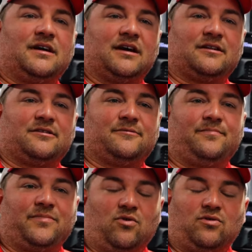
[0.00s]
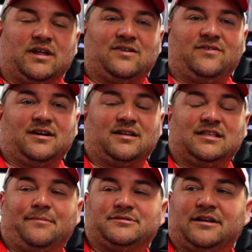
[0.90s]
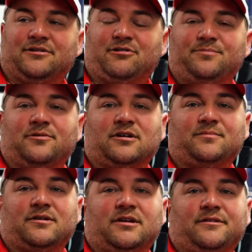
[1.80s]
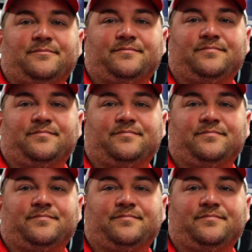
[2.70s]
And uh, or to have a, a side creeper coming in.